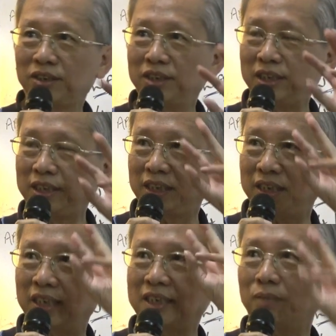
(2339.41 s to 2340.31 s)

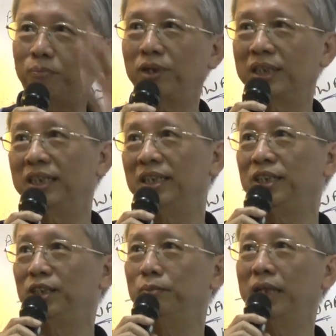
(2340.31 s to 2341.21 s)
conditions that supported the
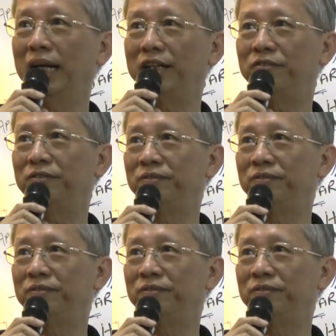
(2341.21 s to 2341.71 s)
human life.